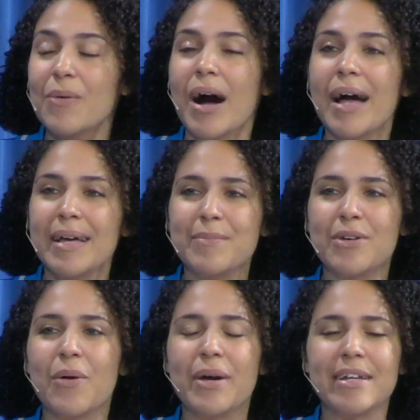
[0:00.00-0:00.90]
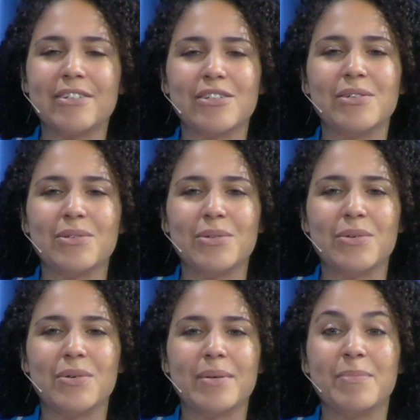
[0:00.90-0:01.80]
I am going
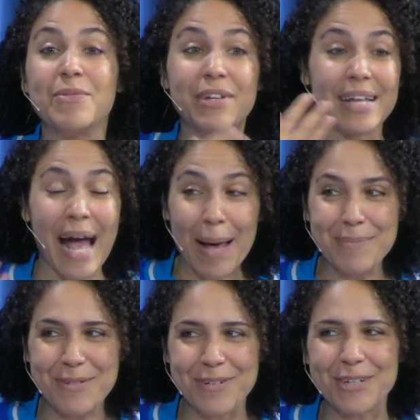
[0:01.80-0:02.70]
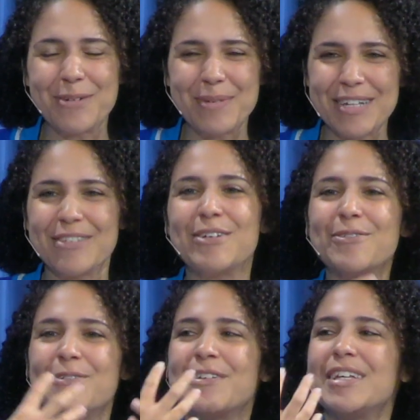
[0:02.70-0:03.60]
to be really happy for you because you're
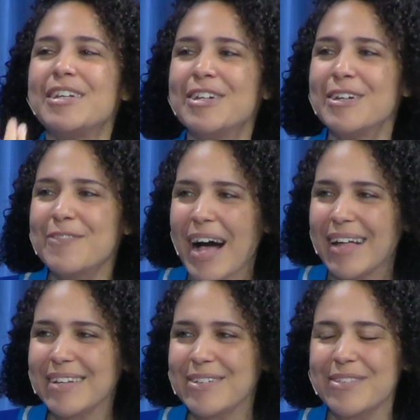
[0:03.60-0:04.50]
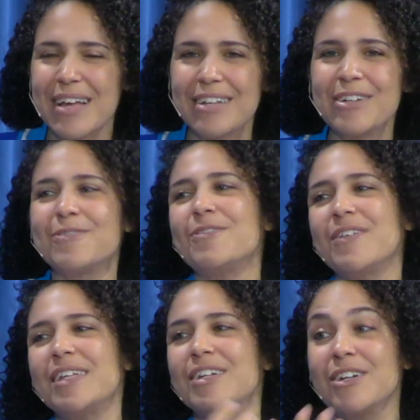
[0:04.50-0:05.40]
fulfilling your values and you're
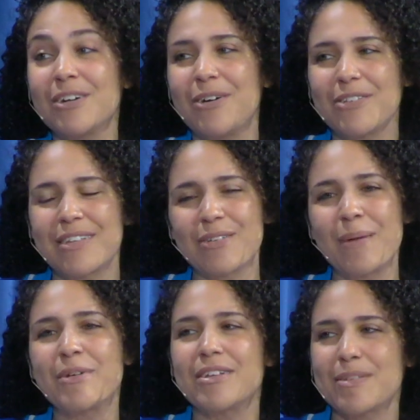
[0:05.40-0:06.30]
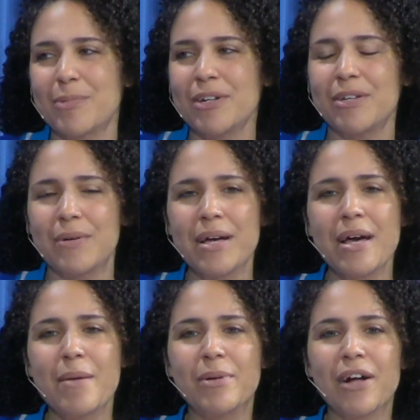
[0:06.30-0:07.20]
fulfilling your goals, and so I'm going to support you.
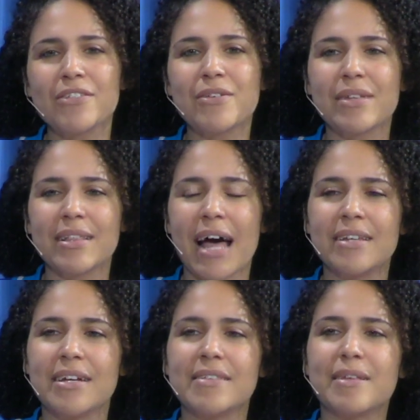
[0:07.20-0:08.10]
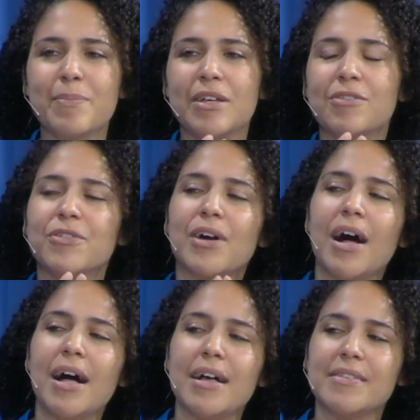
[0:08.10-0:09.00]
But also that does something for
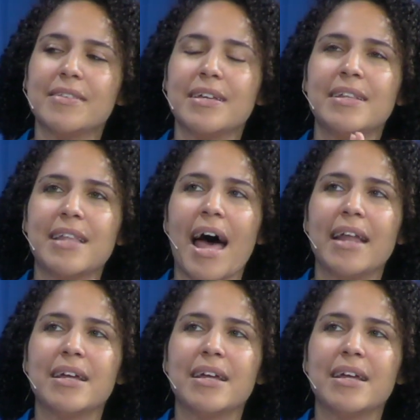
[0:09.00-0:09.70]
us, in that